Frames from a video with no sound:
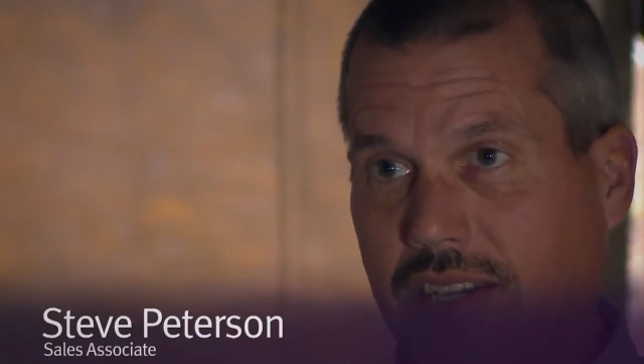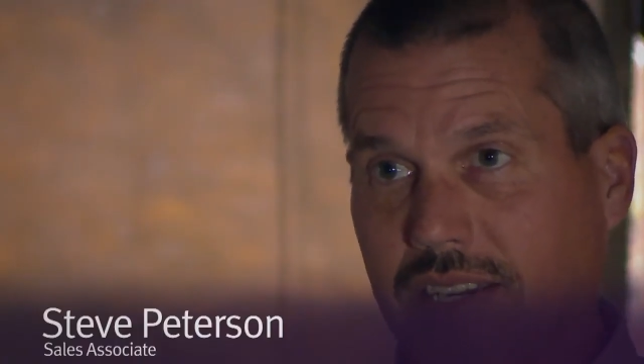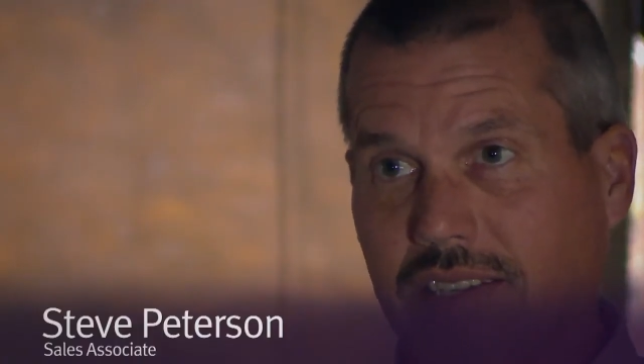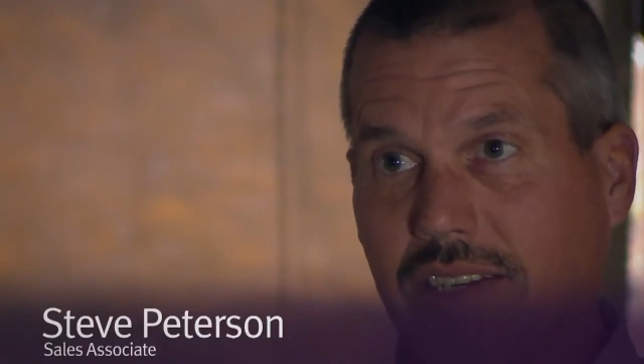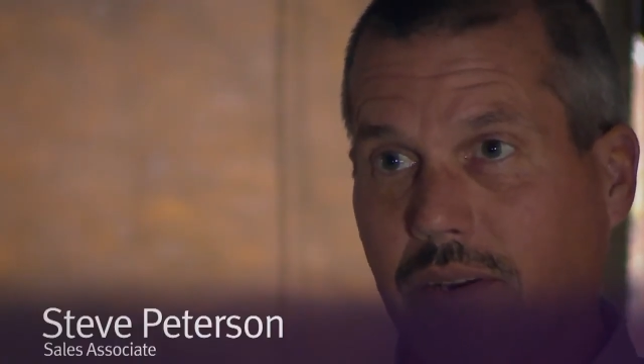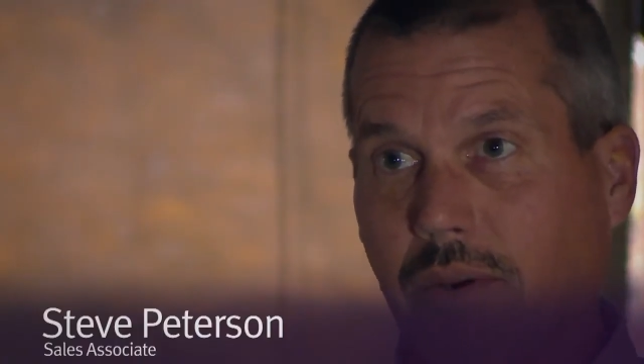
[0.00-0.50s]

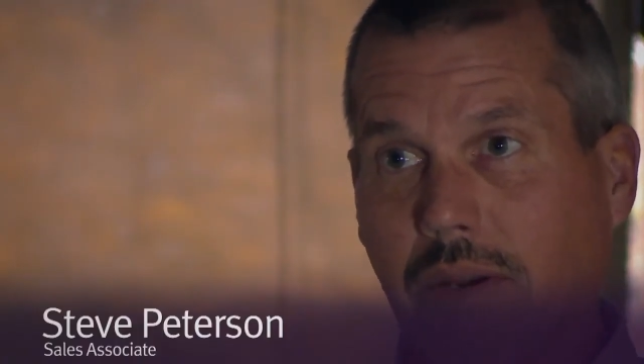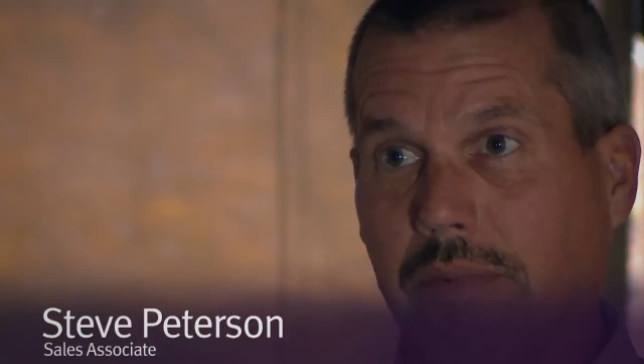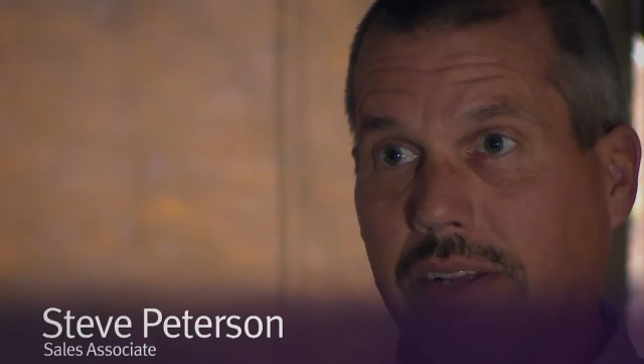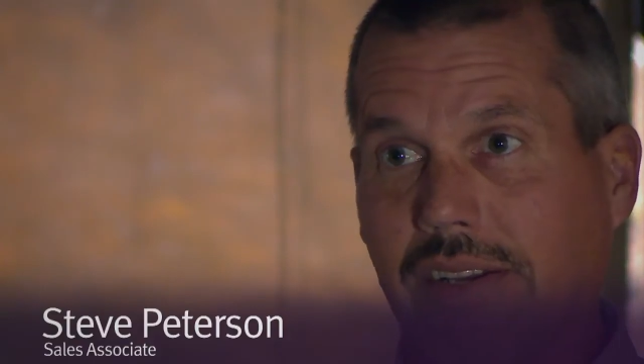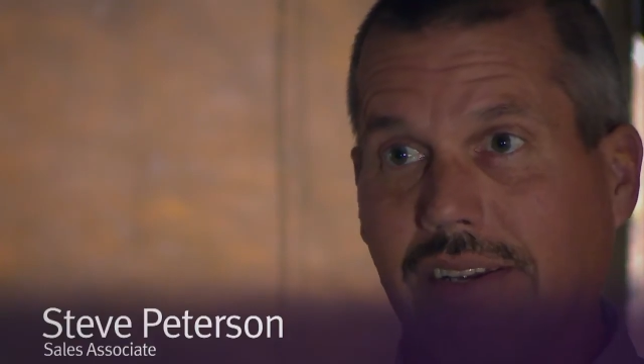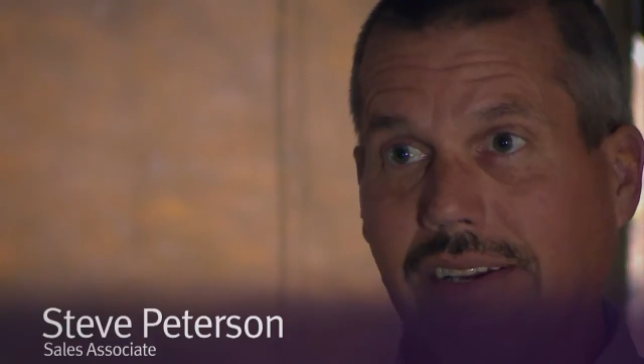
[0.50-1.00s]
test
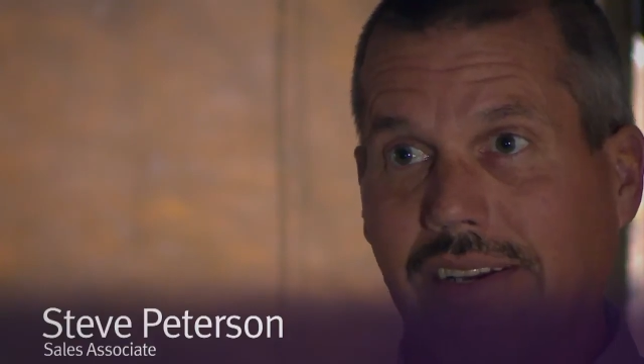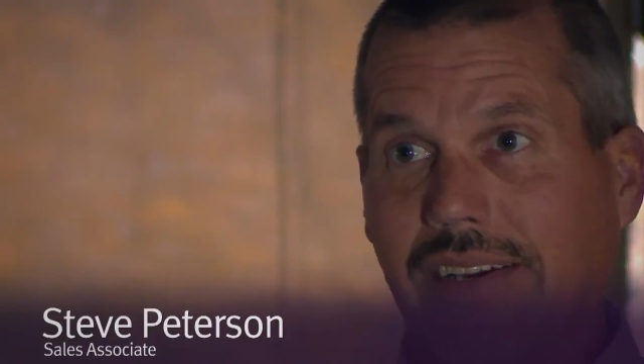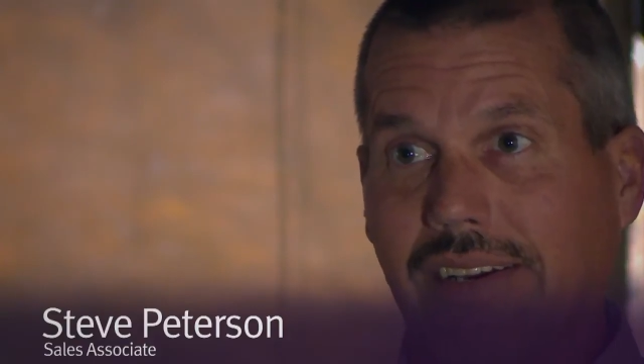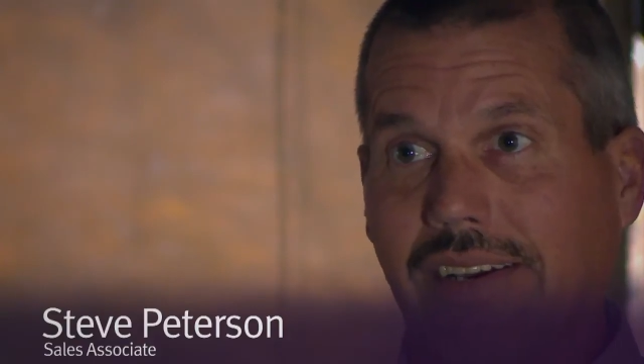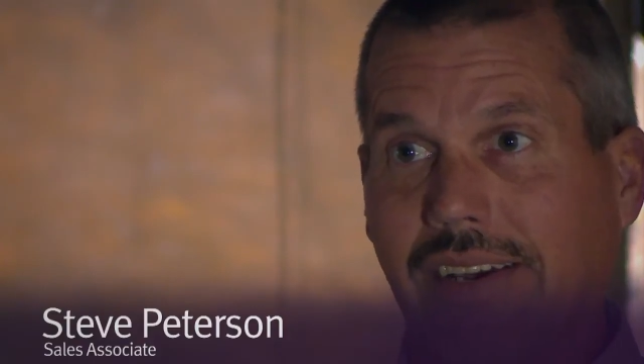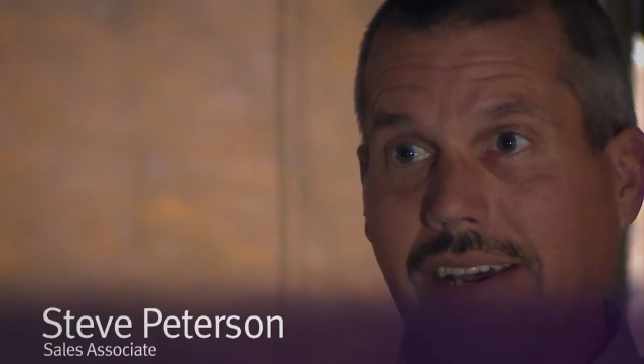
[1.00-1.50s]
equipment
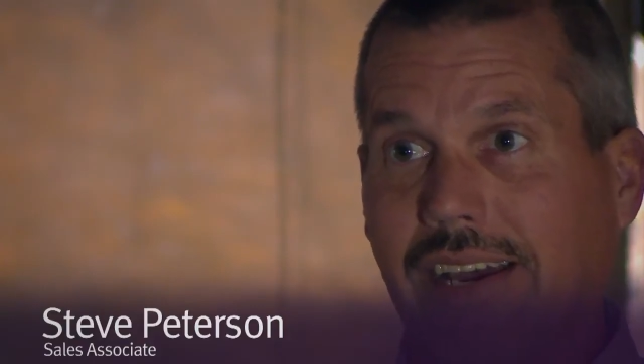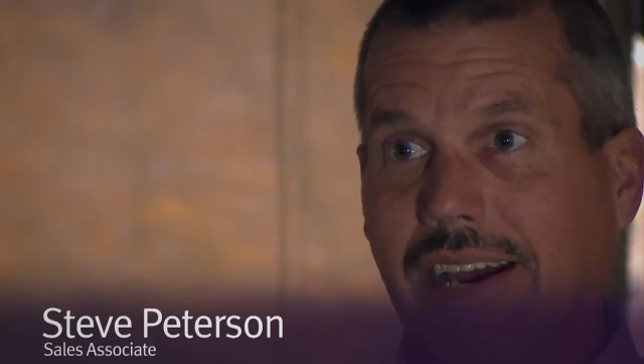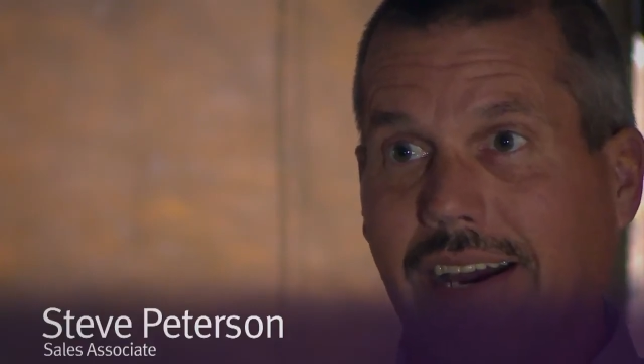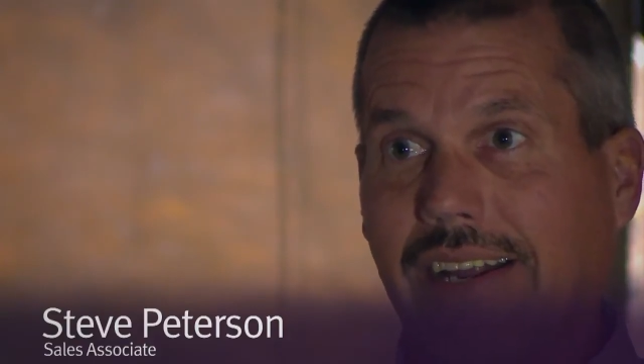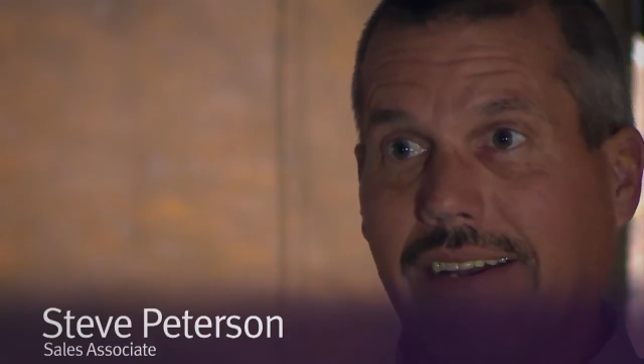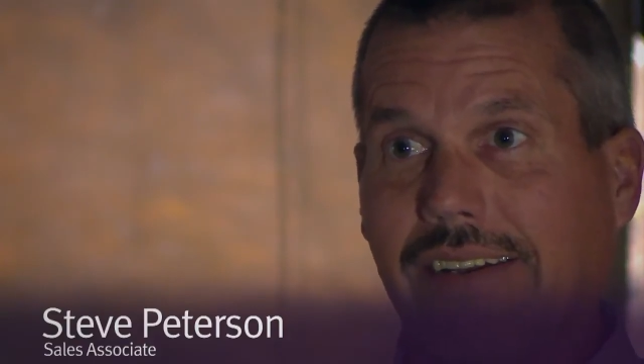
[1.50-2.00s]

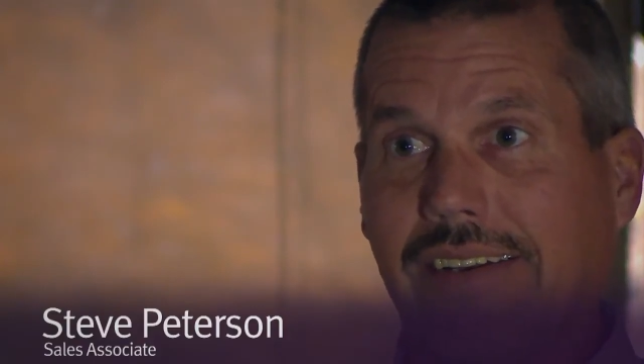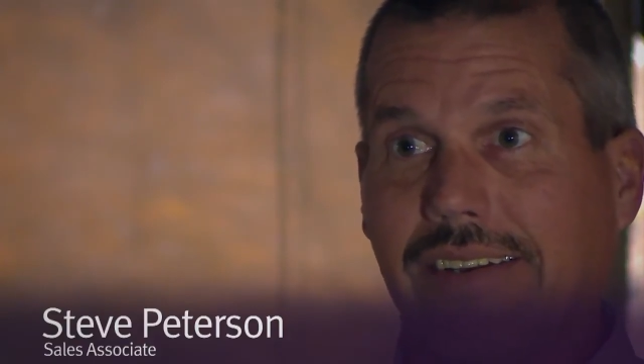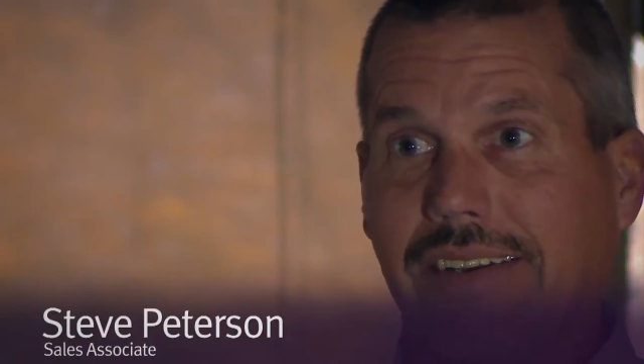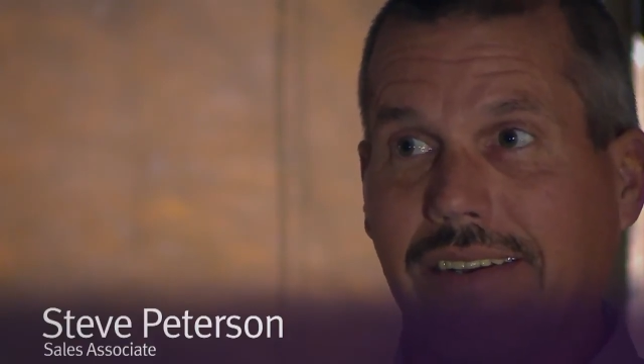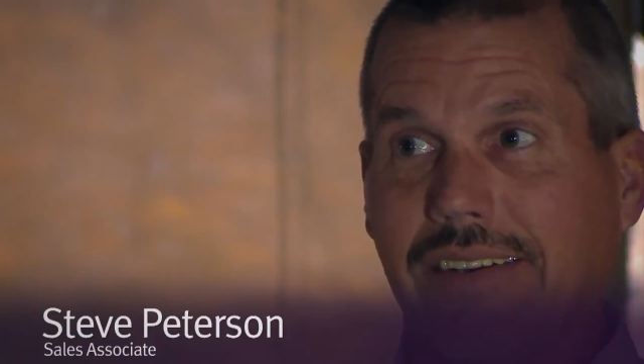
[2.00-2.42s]
and